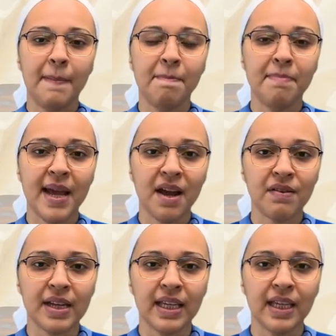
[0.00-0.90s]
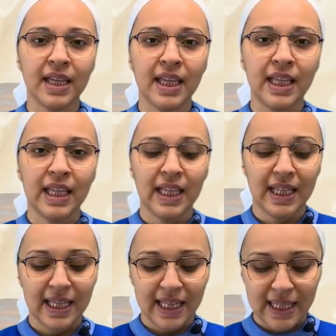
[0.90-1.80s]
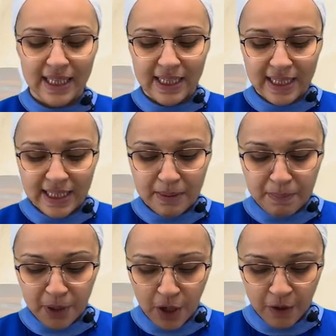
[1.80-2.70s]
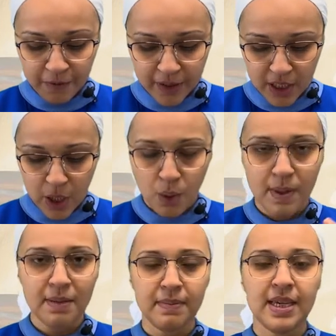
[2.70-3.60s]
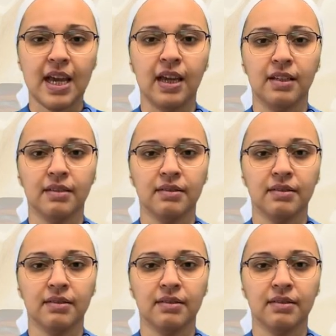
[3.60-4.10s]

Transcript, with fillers: Mary, the perfect human being,